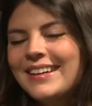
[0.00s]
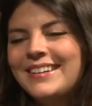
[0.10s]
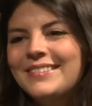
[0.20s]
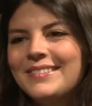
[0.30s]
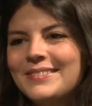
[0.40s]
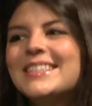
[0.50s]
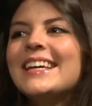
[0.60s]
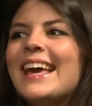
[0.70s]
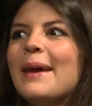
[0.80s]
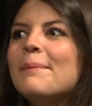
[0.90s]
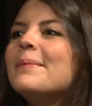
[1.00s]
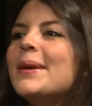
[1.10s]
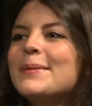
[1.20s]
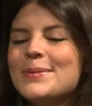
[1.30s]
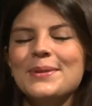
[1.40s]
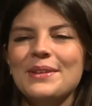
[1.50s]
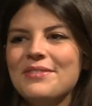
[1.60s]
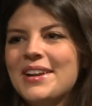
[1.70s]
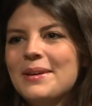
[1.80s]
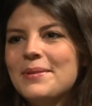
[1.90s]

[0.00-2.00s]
And it, to him, it was really funny.